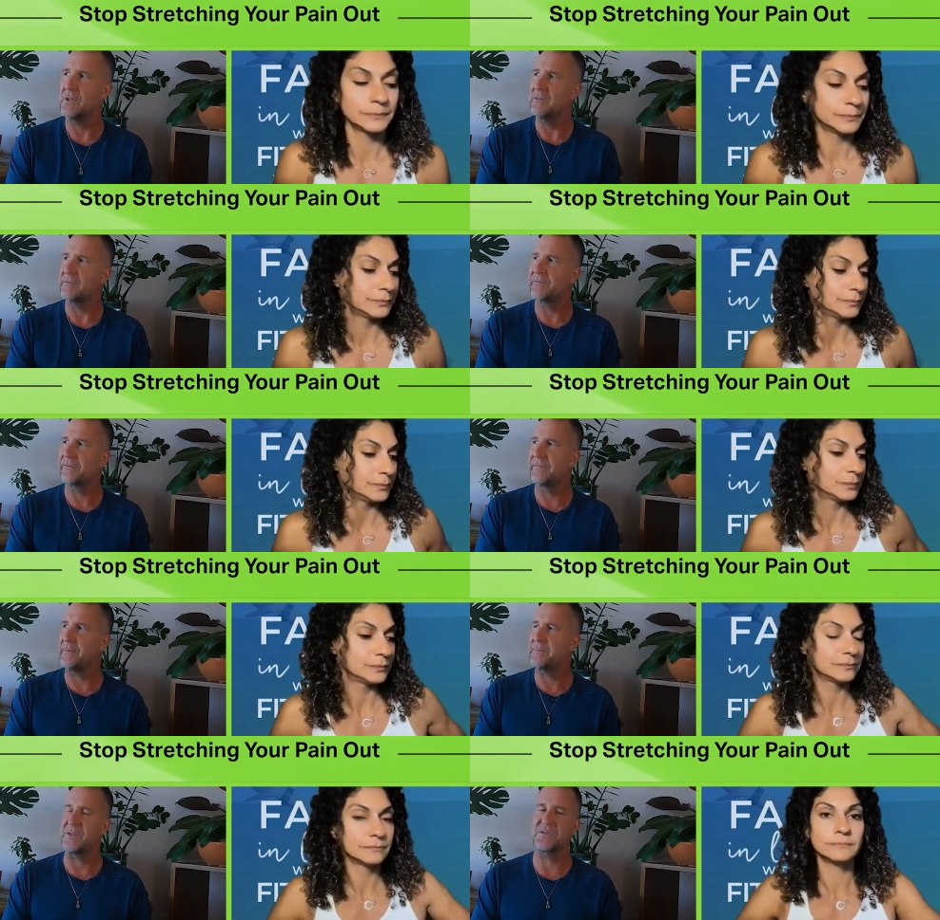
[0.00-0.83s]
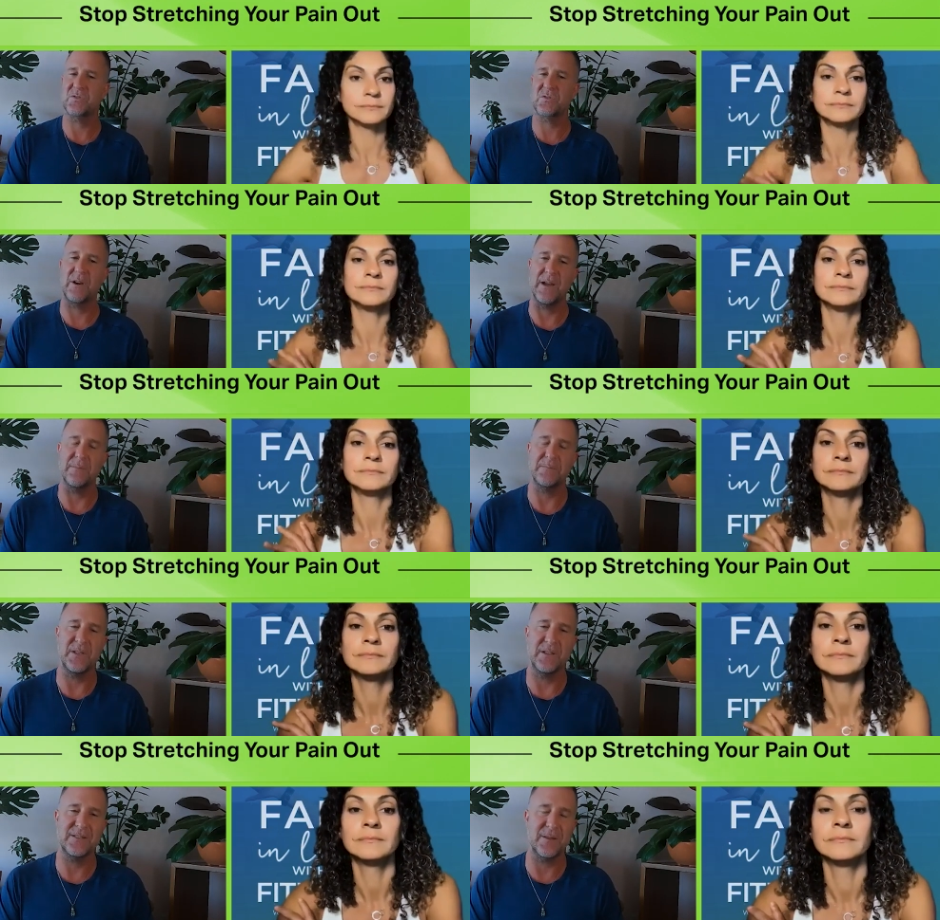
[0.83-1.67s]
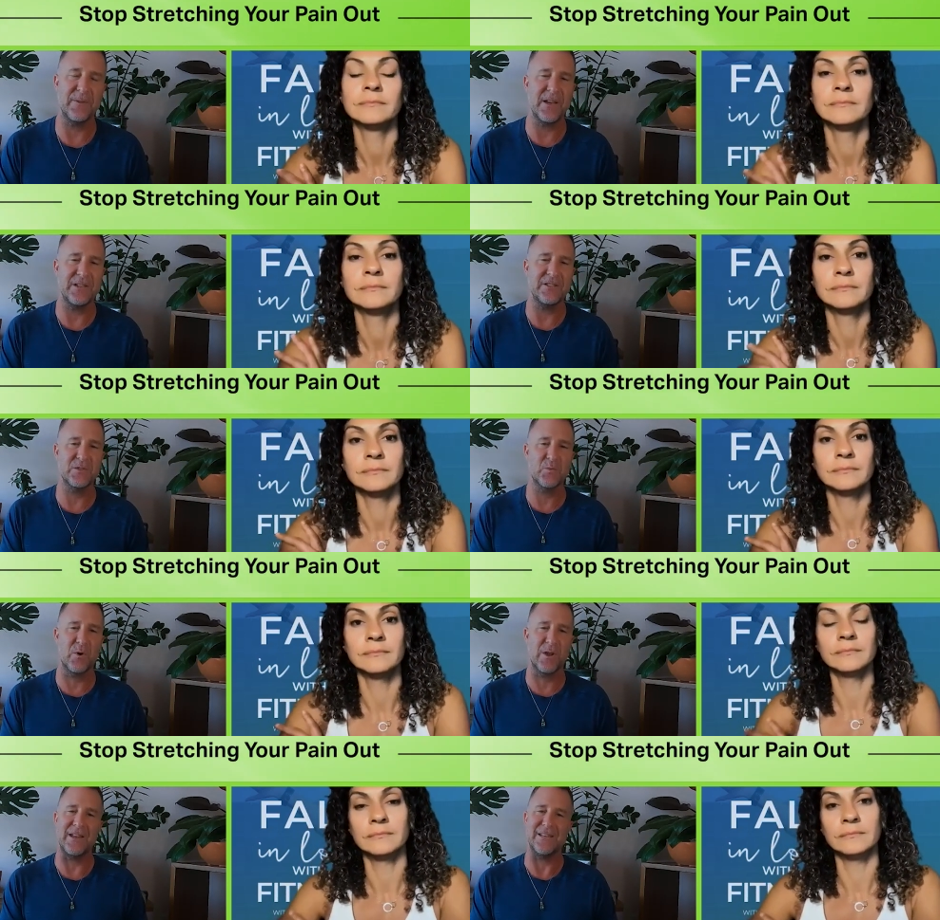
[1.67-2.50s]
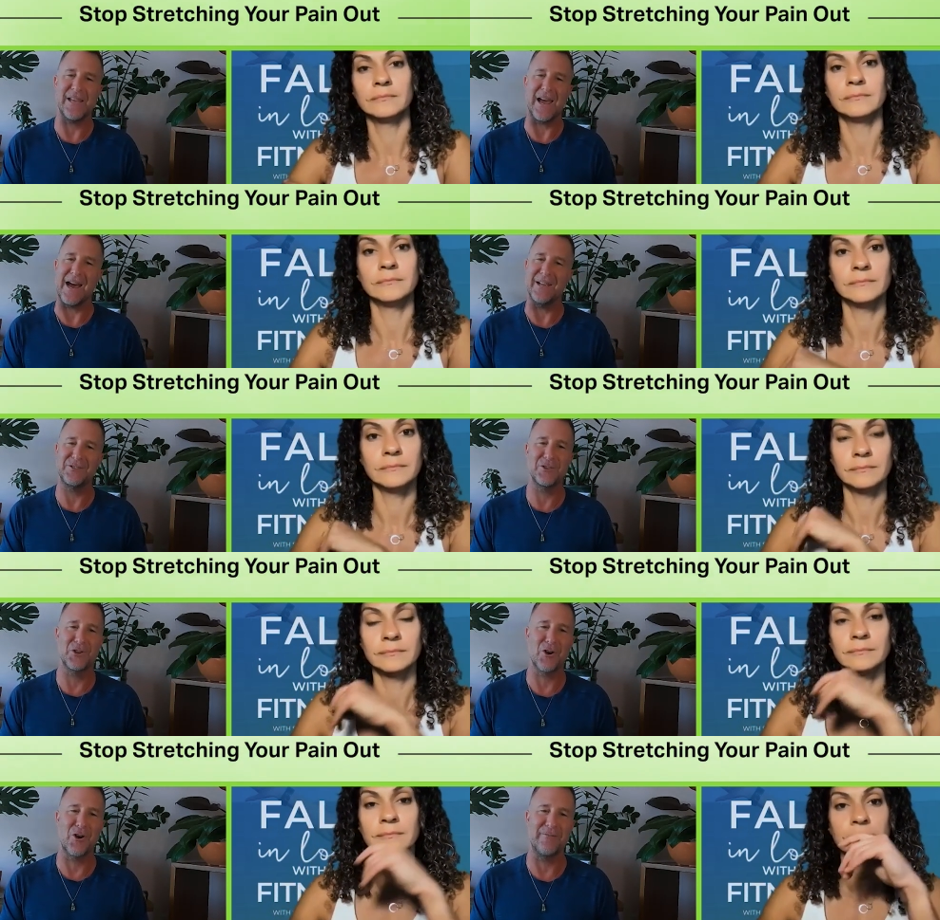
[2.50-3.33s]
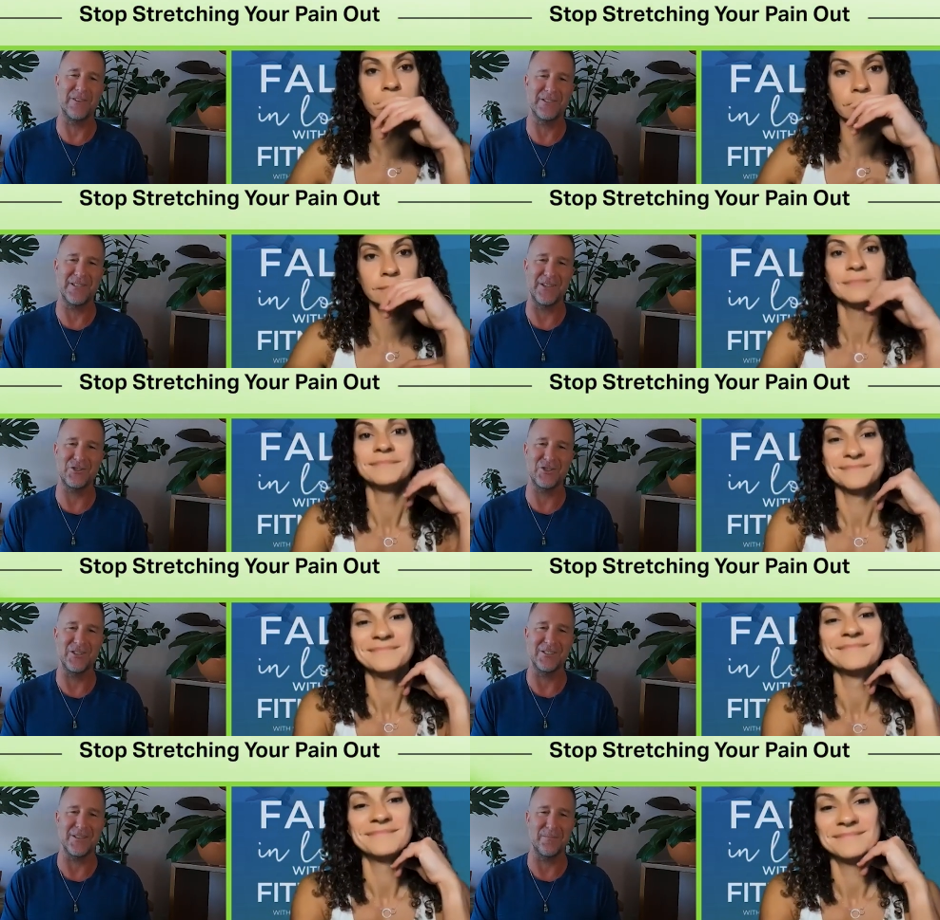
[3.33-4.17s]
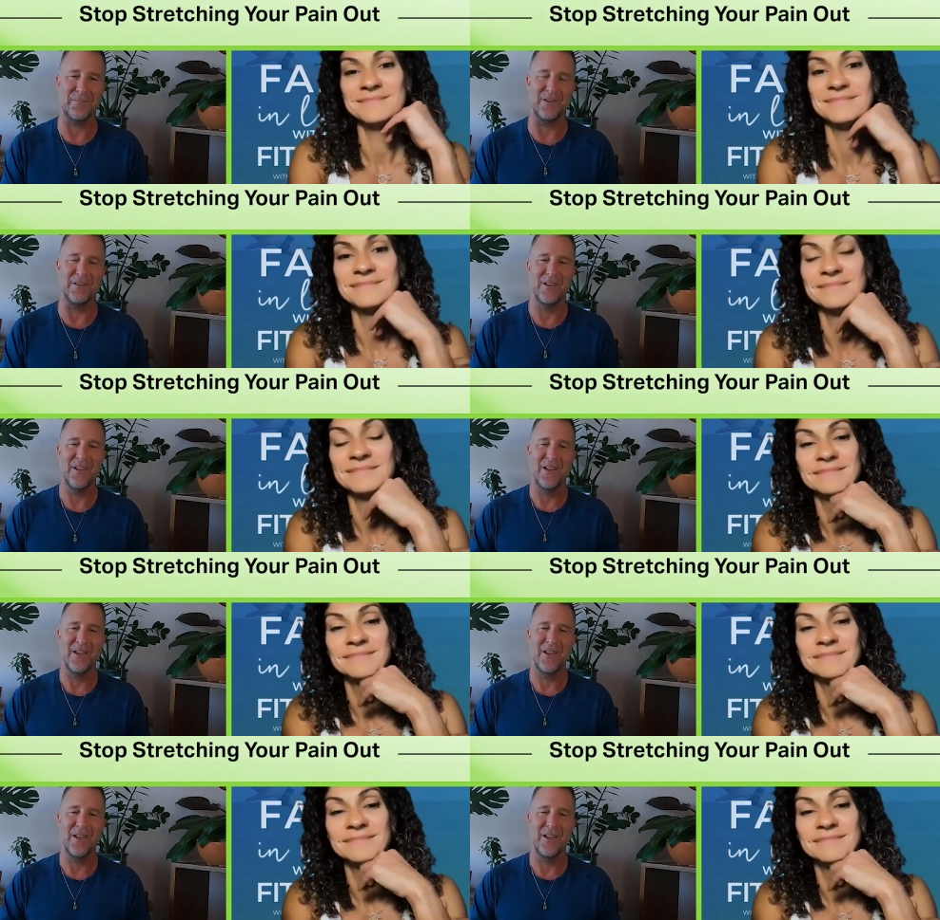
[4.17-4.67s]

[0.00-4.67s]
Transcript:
Speaker 1: flip the script. And something I just wanted to add to the conversation is I've been,